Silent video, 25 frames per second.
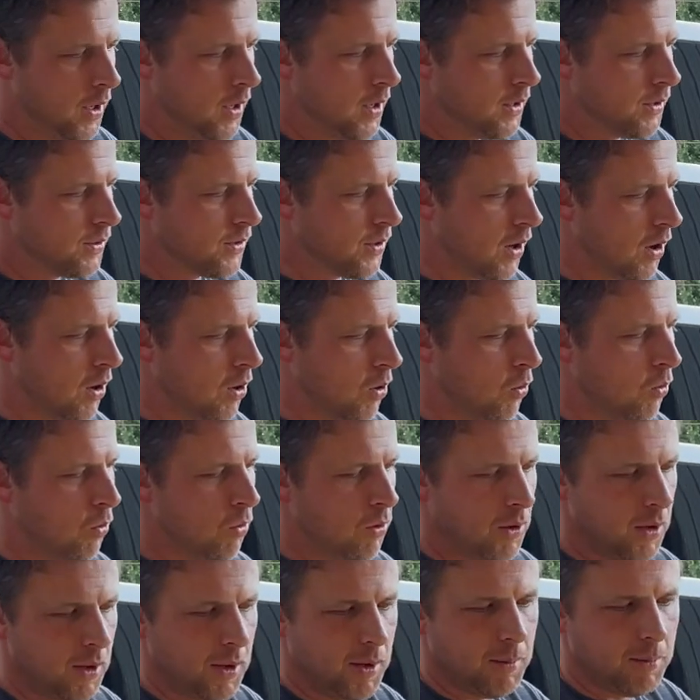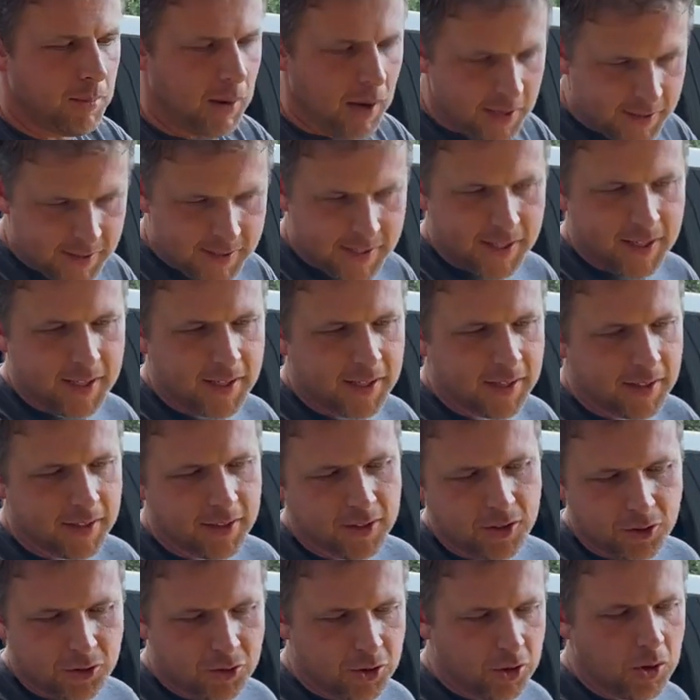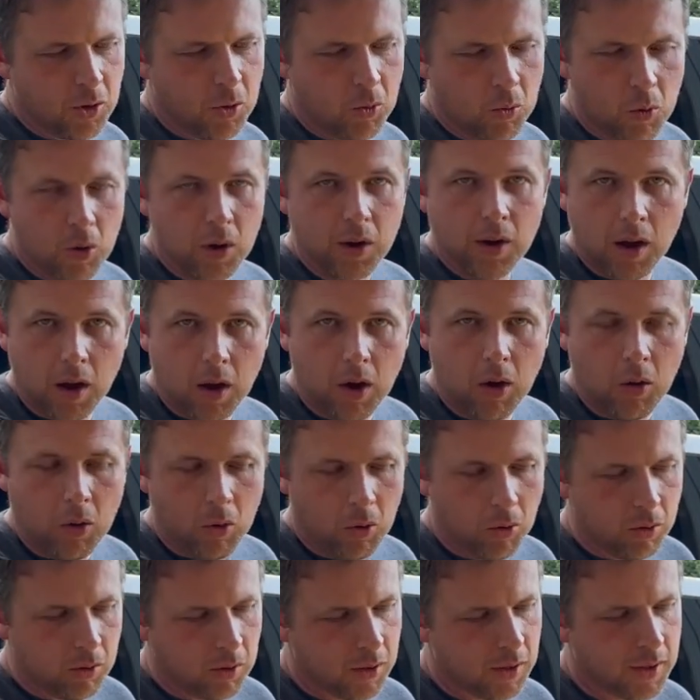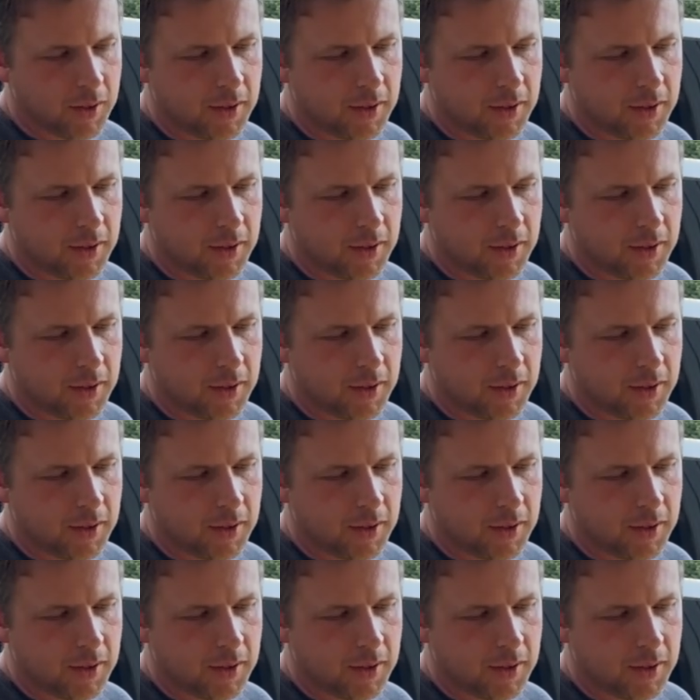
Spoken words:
So basically you drill one hole,